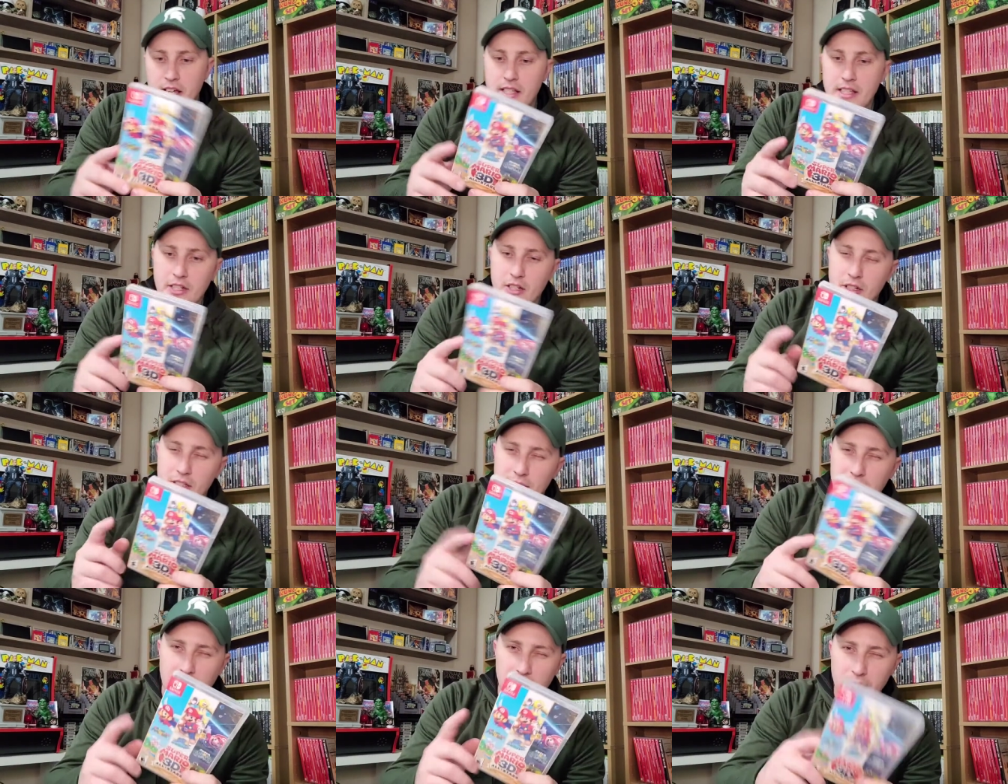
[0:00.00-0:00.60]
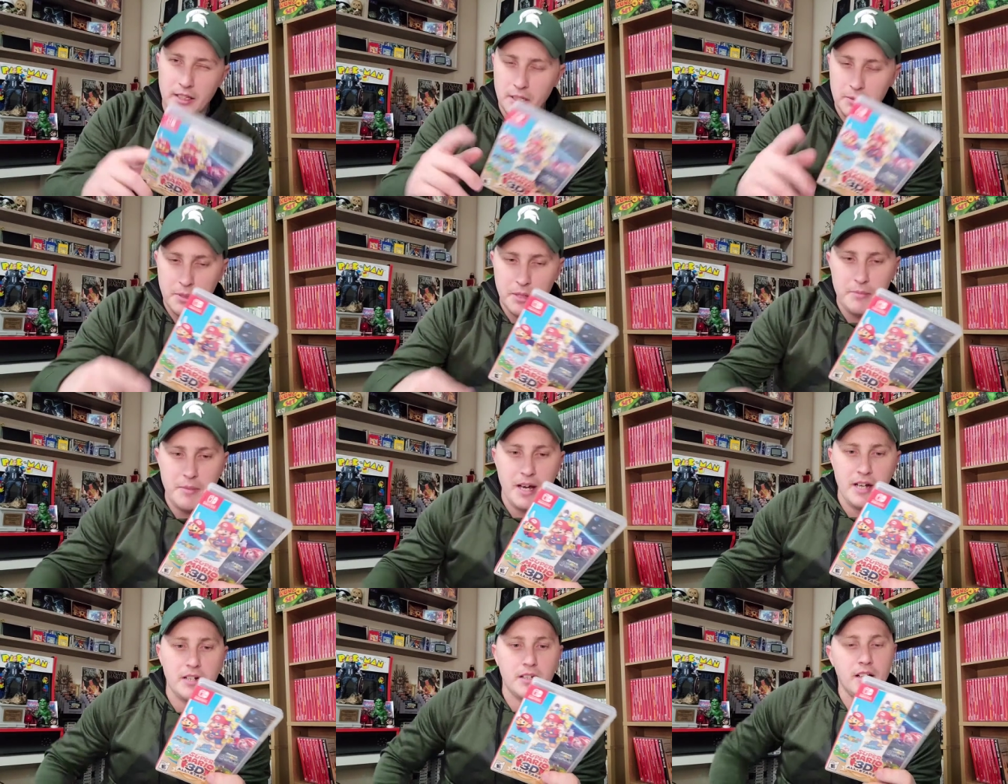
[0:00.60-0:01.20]
They could have did a little
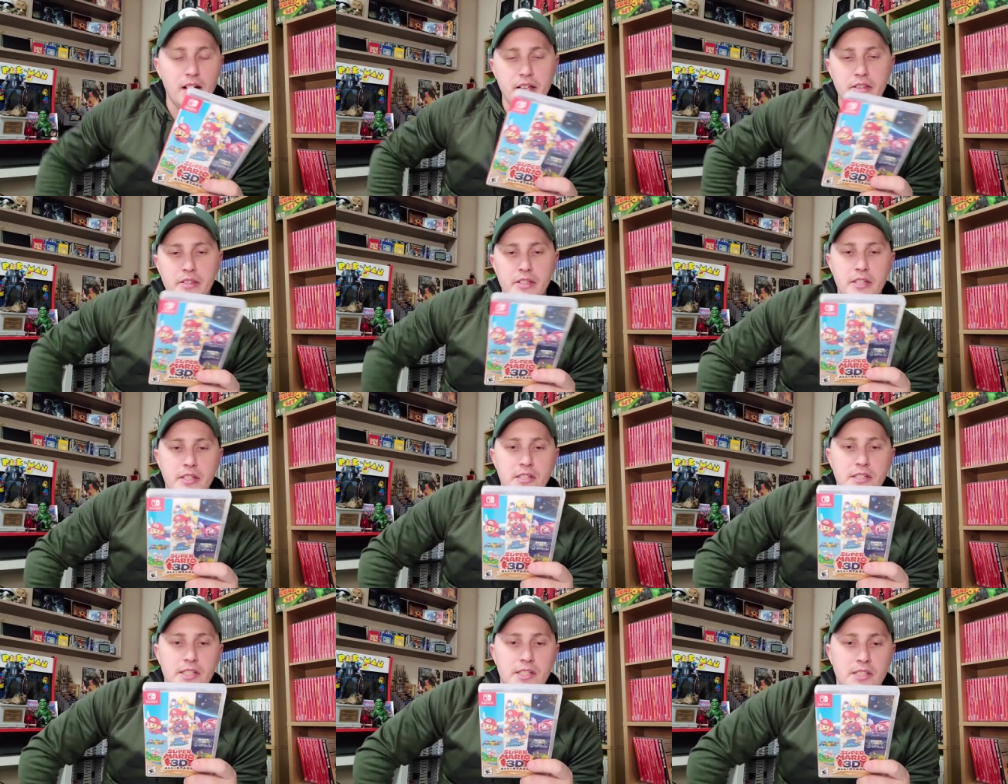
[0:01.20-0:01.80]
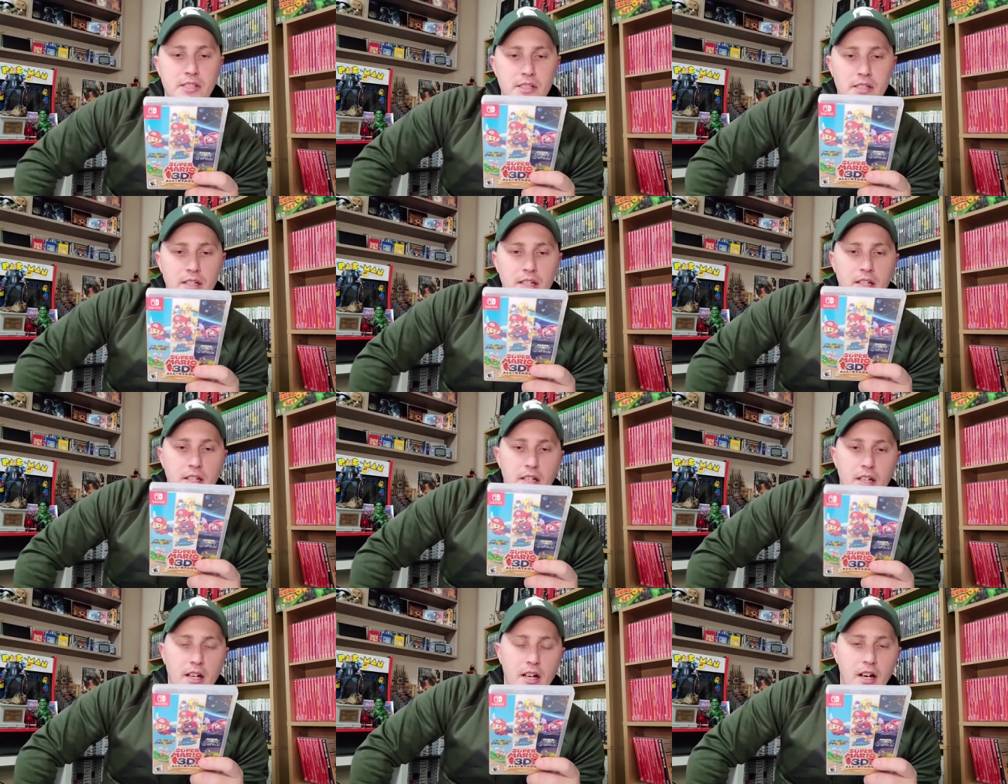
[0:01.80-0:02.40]
bit better on this,
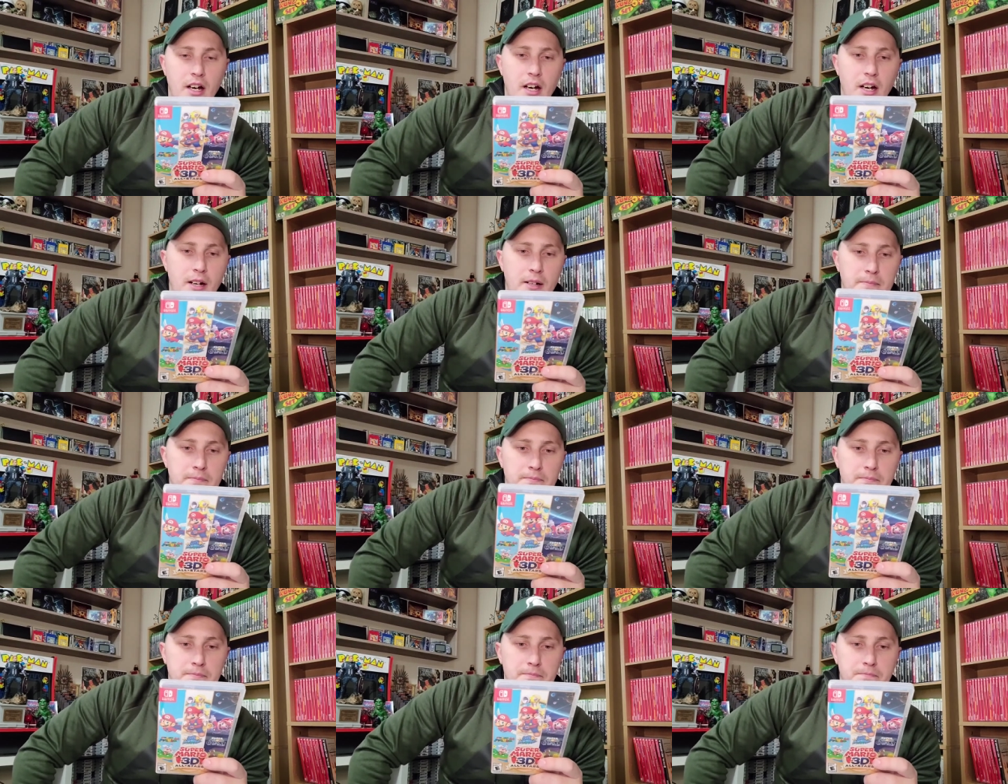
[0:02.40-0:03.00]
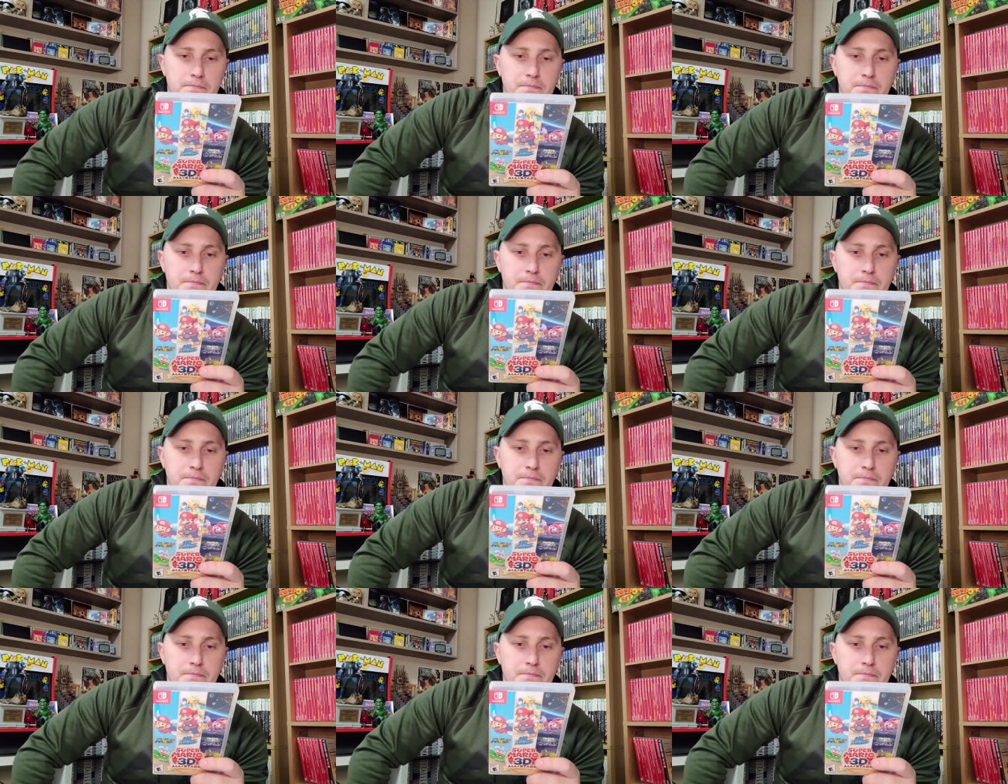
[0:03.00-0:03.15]
um,